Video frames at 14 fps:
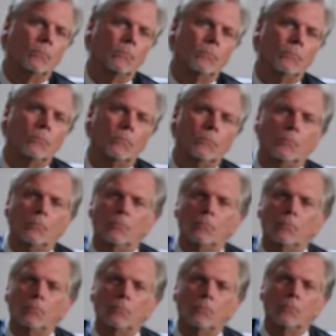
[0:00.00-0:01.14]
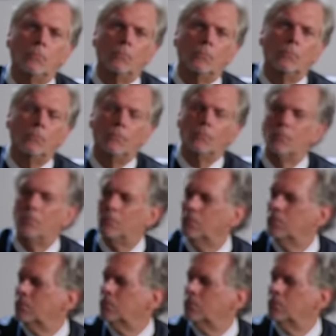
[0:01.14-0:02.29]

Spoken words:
The person shown says nothing.